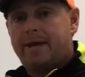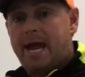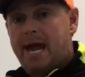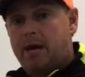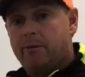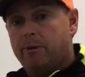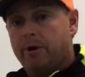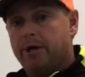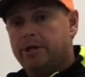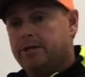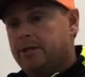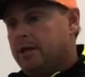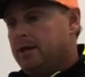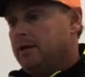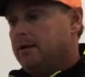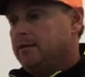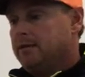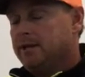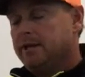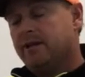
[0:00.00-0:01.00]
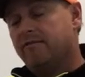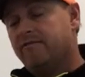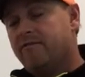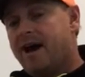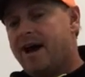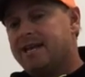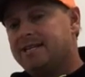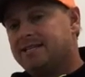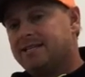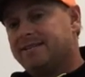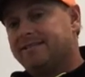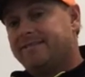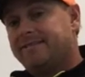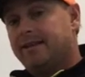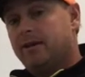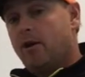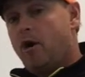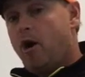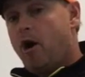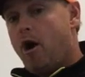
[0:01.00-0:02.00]
neighbors, the devices
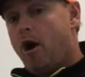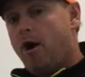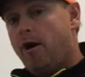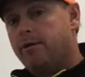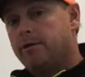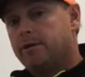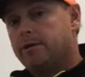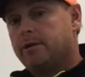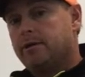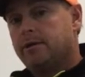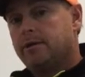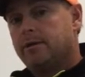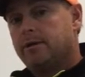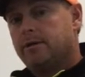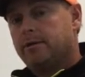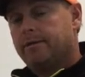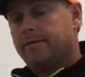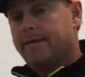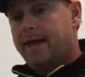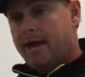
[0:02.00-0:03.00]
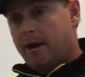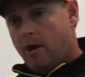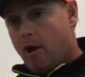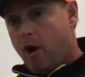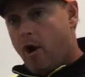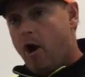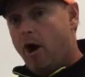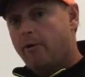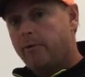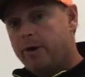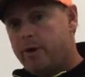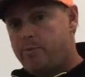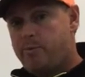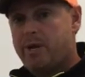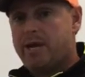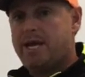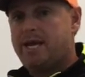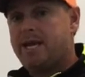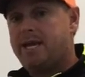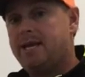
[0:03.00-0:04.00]
that are
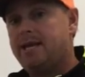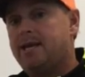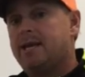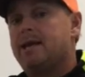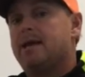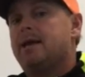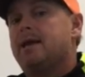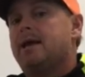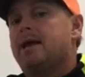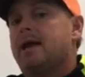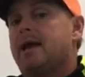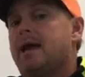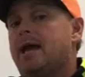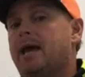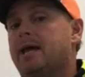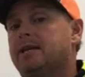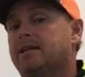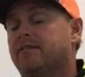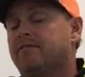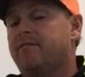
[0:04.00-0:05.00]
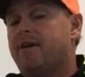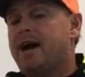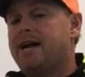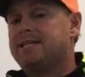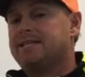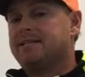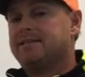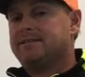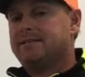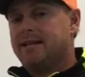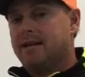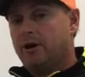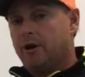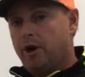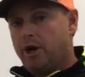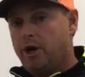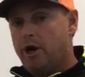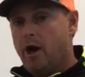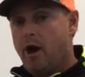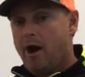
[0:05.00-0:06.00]
repeating, and devices that are
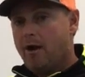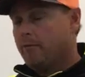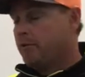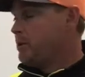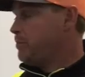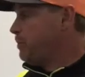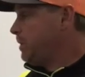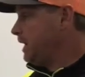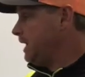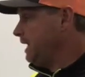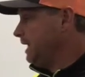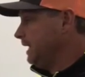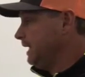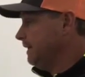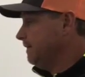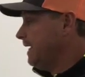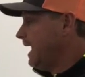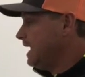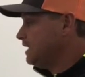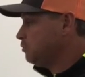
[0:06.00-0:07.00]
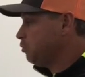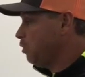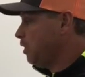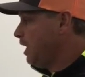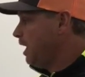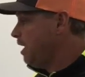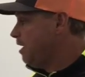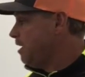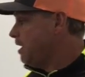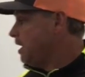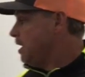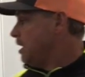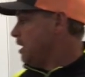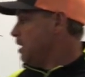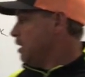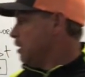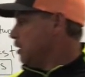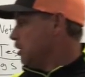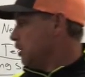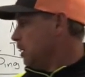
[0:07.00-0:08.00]
not repeating. And that's where
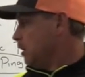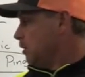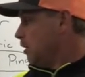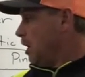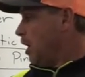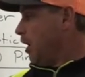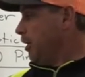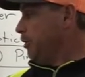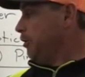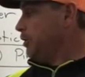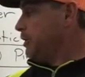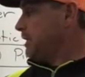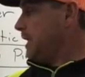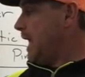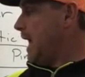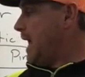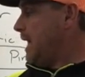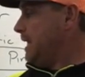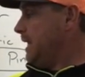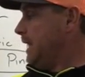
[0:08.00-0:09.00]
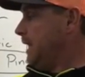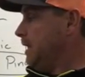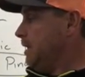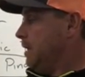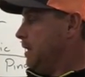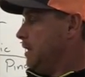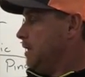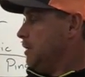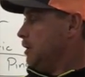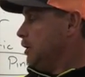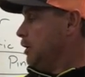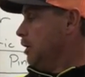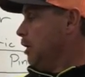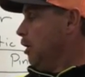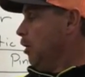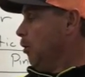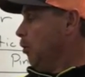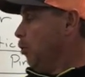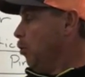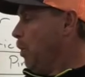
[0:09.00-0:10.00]
understanding,
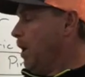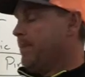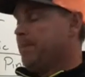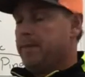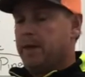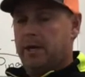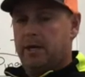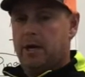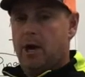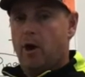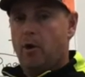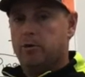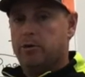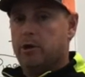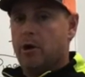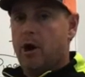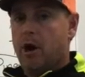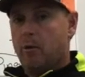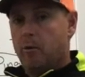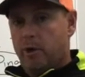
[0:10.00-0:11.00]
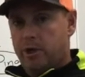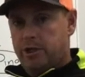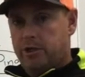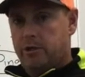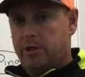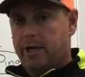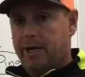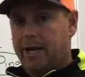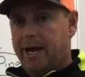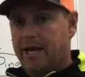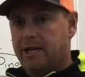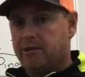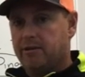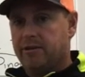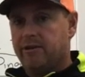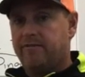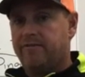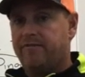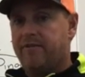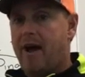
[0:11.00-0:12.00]
what the nodes are, which you can
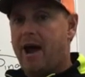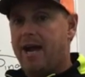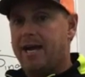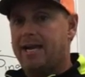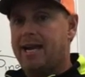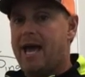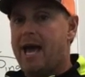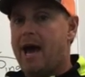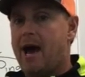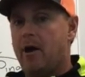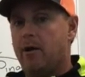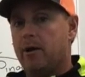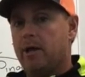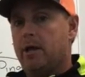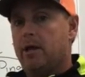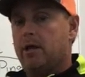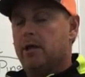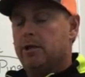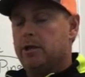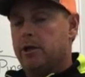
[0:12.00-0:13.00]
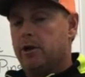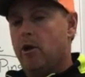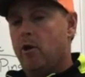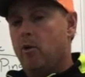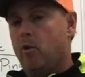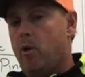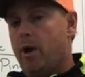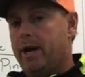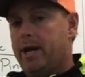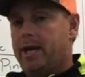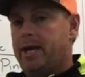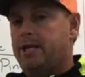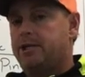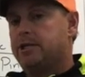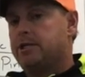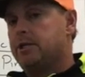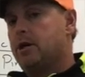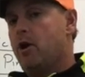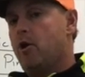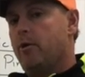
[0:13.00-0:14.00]
actually find out, what each
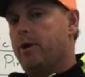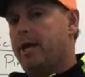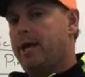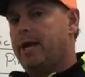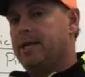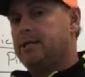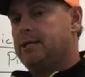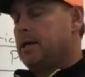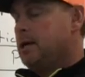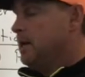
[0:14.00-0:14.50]
node is.